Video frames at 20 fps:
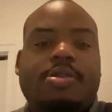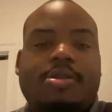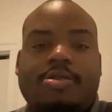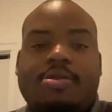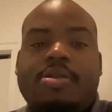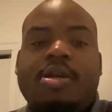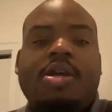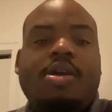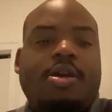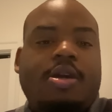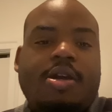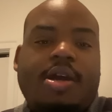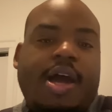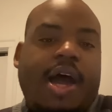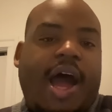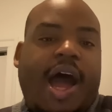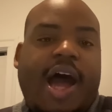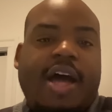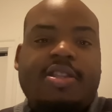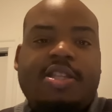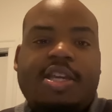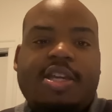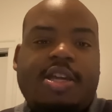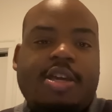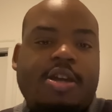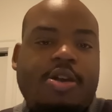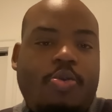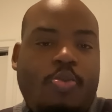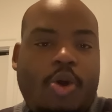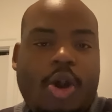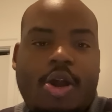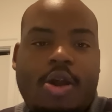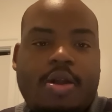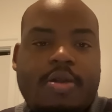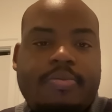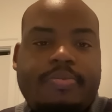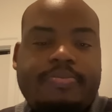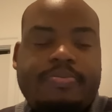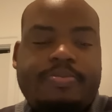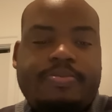And I think it could
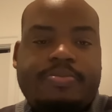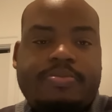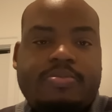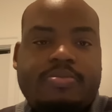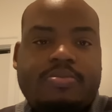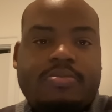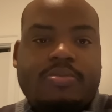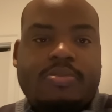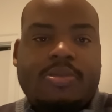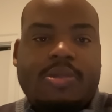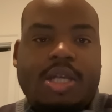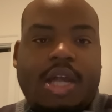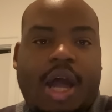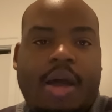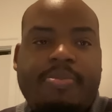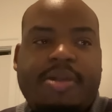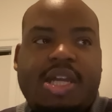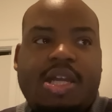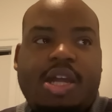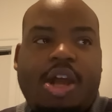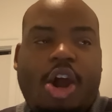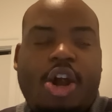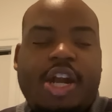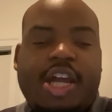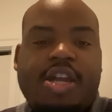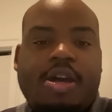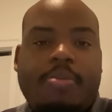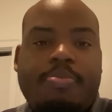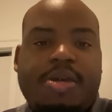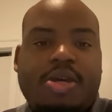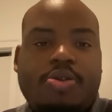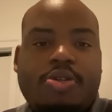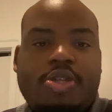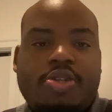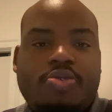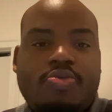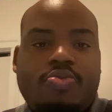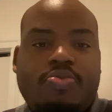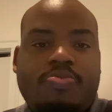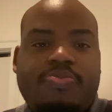work. I mean, are they going to build a
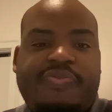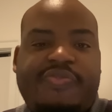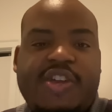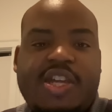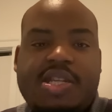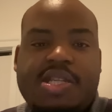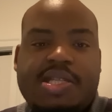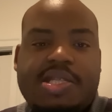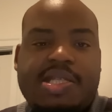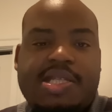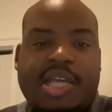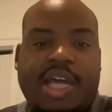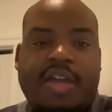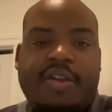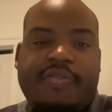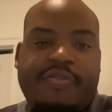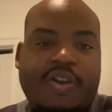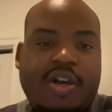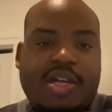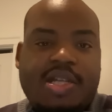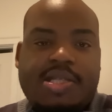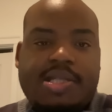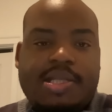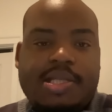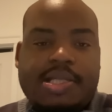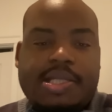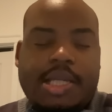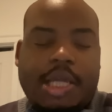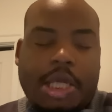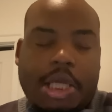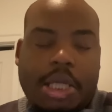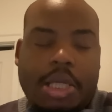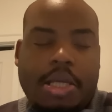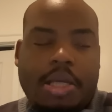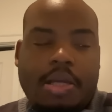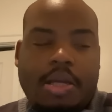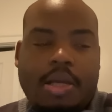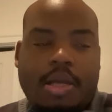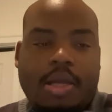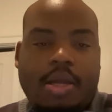new fitness set for us to see?
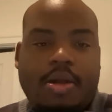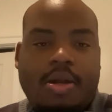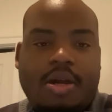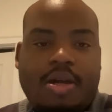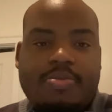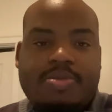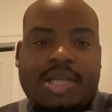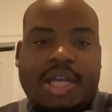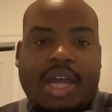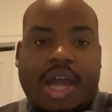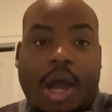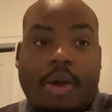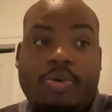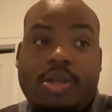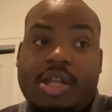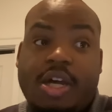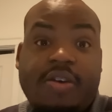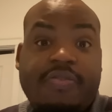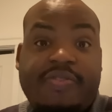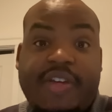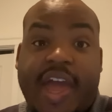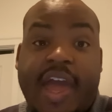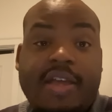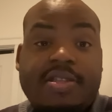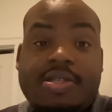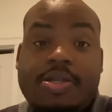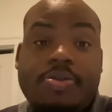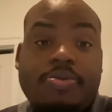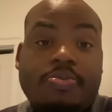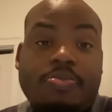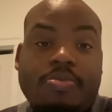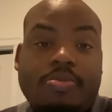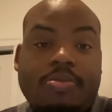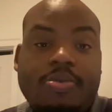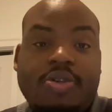You know what I'm saying? I would love that too.